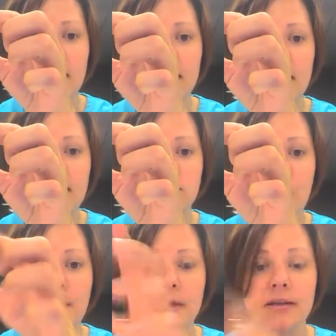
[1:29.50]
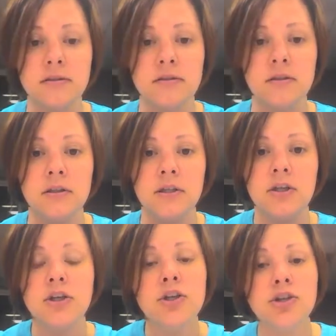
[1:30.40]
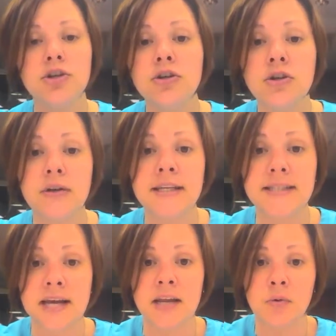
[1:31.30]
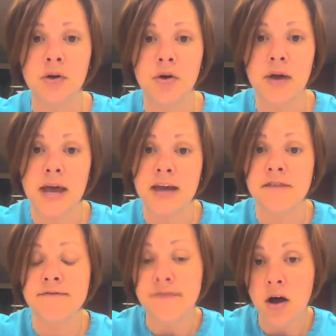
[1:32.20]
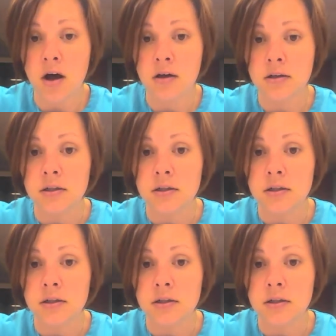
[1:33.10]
I drop it. You'll notice that it will go ahead and fall.